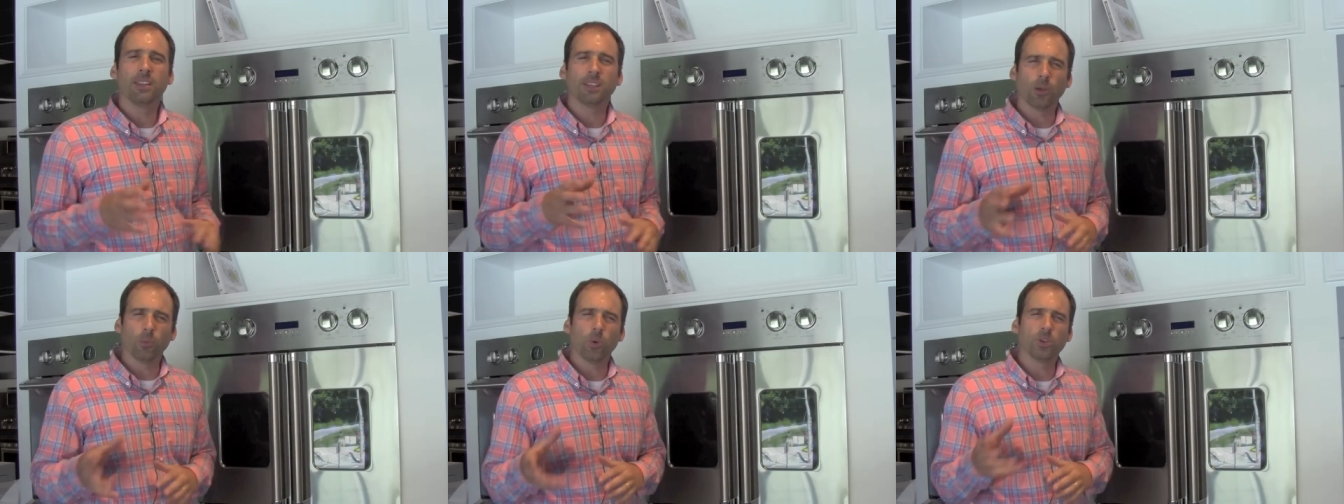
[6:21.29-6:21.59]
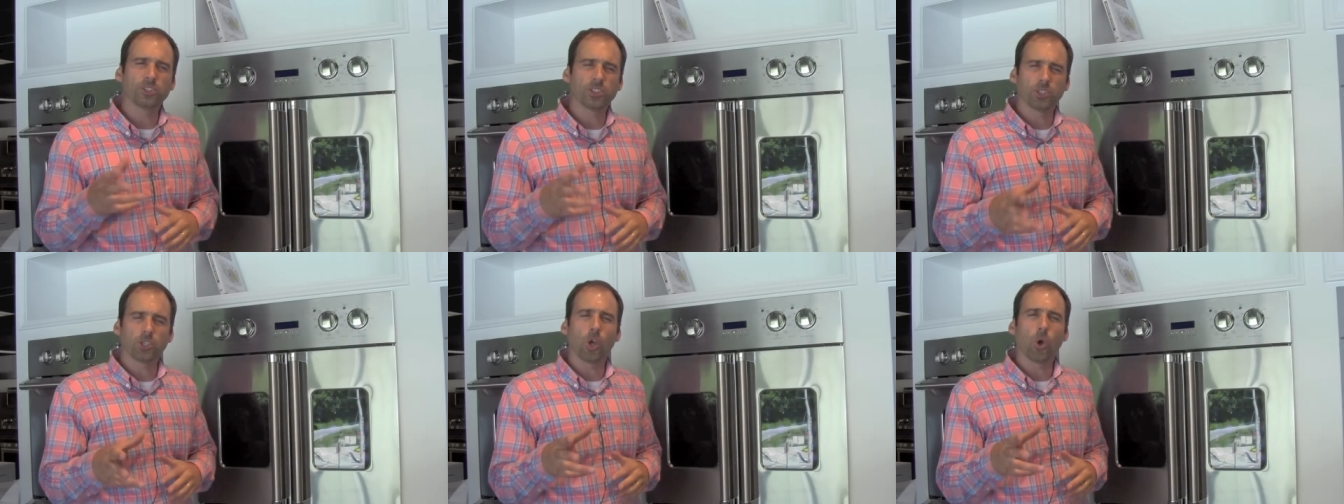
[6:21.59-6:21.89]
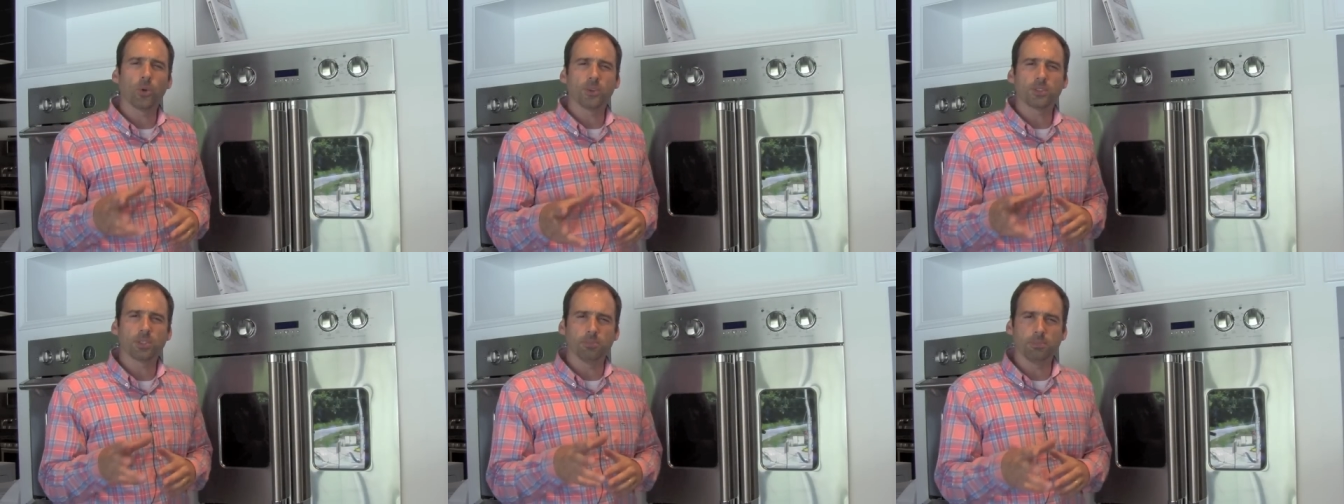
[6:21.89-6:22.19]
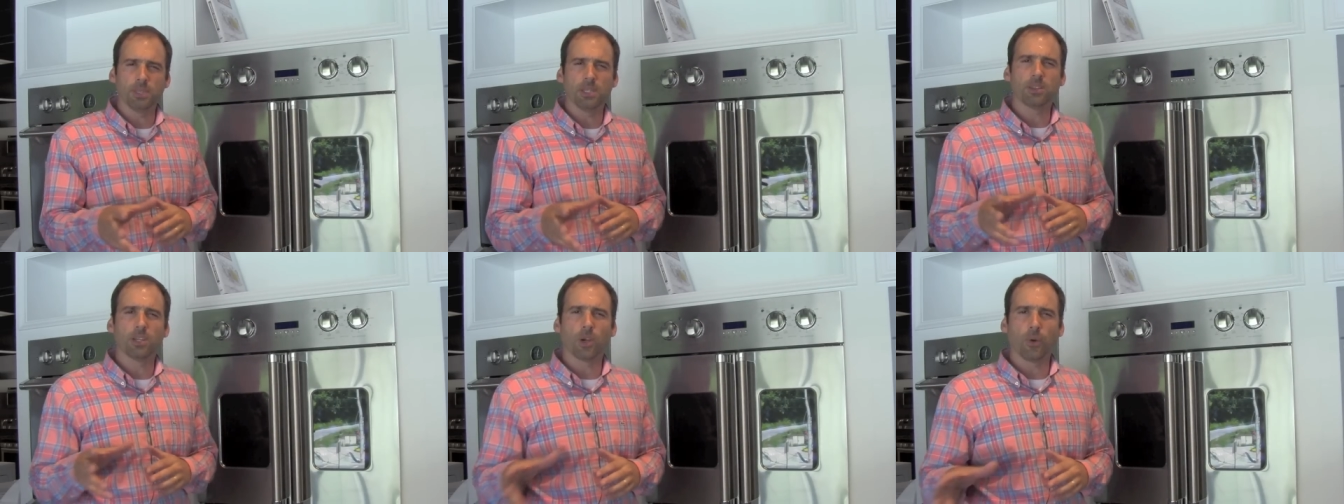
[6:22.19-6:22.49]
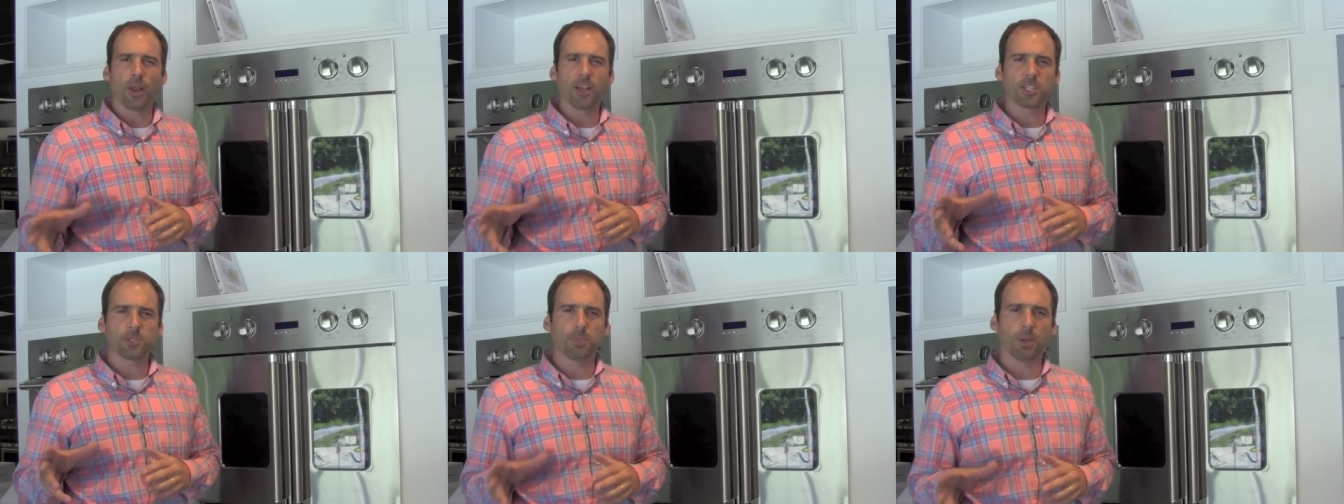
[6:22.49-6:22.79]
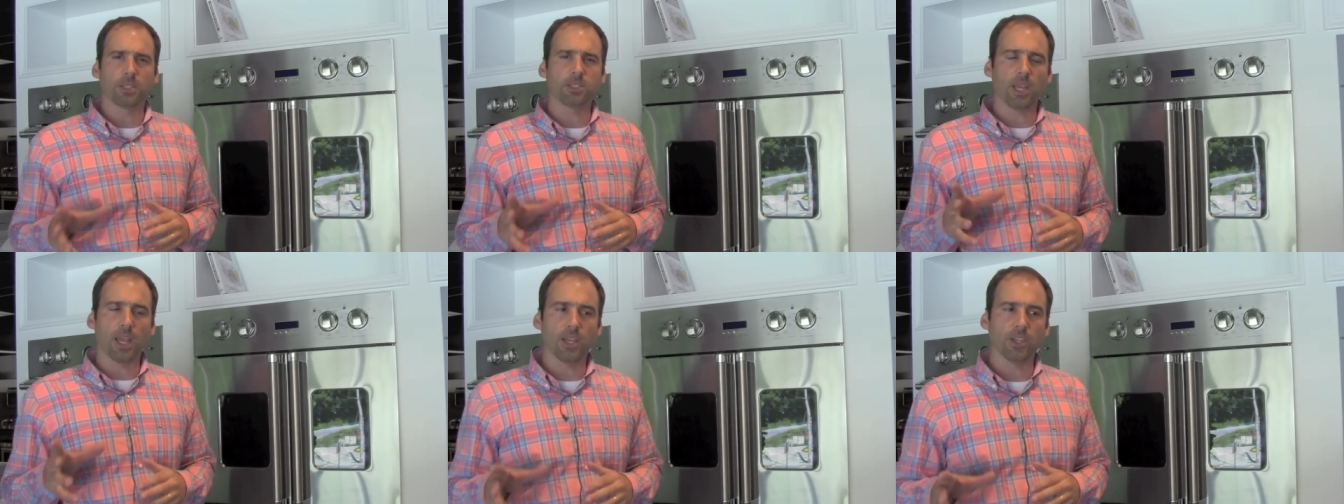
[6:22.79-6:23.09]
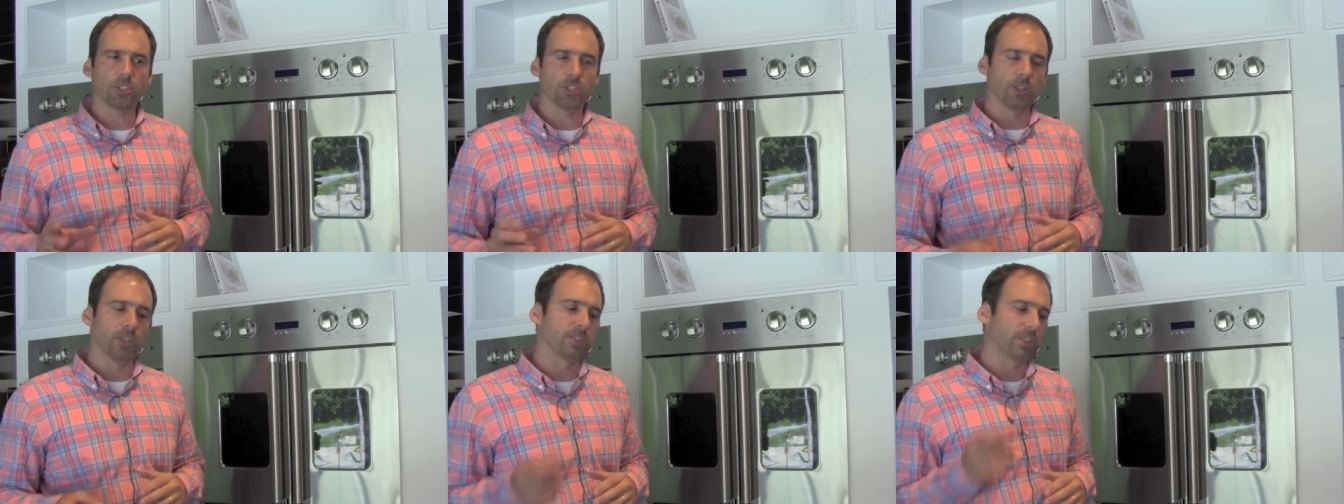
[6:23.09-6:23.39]
that wasn't going to meet their
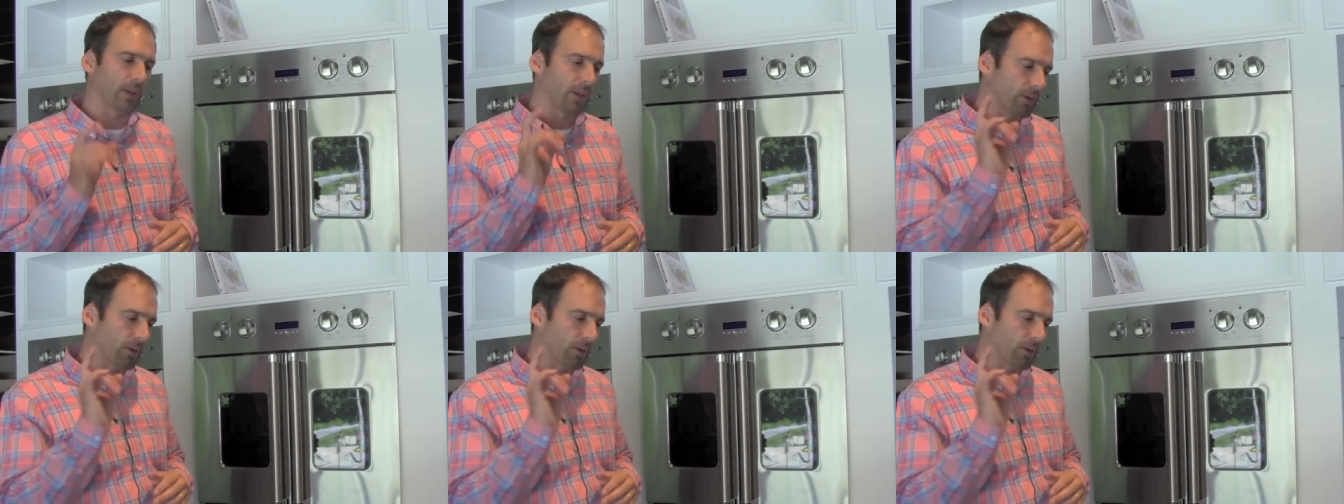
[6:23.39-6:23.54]
expectations.